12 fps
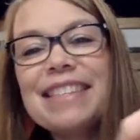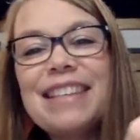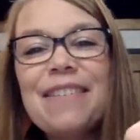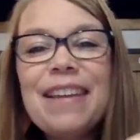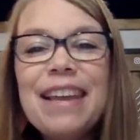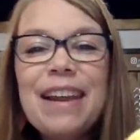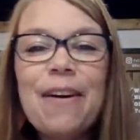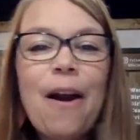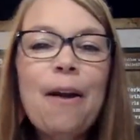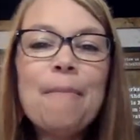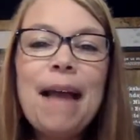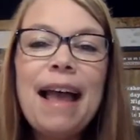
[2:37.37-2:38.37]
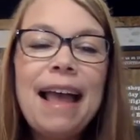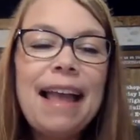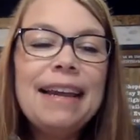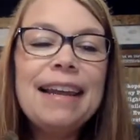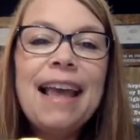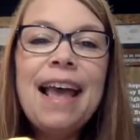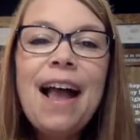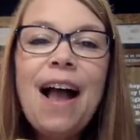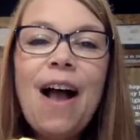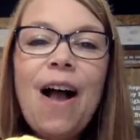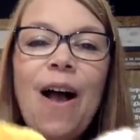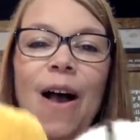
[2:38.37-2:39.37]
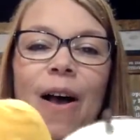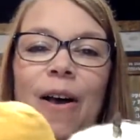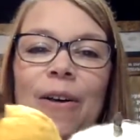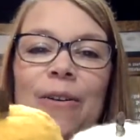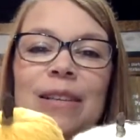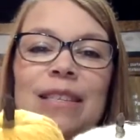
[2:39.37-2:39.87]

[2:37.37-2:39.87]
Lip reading: So here are mine, all